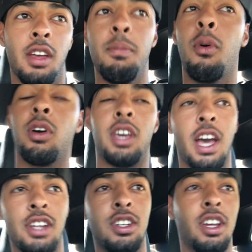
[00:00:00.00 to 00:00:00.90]
More
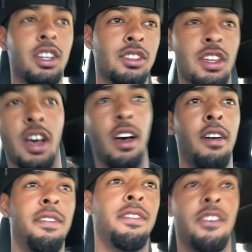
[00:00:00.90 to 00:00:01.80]
catching
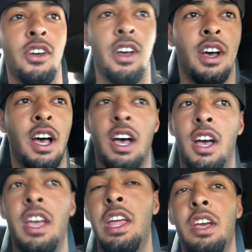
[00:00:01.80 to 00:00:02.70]
stuff,
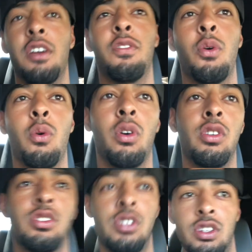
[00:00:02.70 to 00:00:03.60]
hitting, of
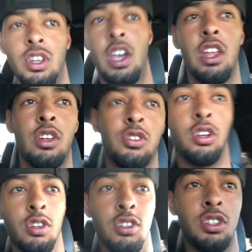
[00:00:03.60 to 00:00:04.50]
course, hitting
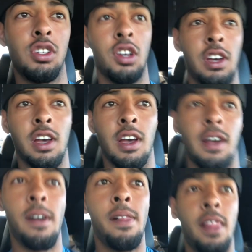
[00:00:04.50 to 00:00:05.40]
drills.
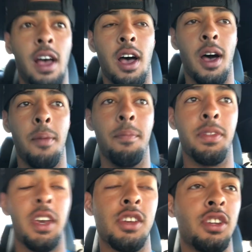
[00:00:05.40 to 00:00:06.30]

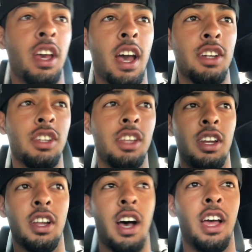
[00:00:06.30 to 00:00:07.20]
Yesterday, I actually did
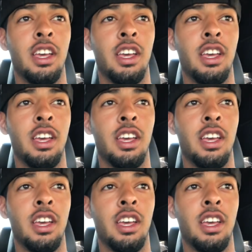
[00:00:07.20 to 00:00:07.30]
an eye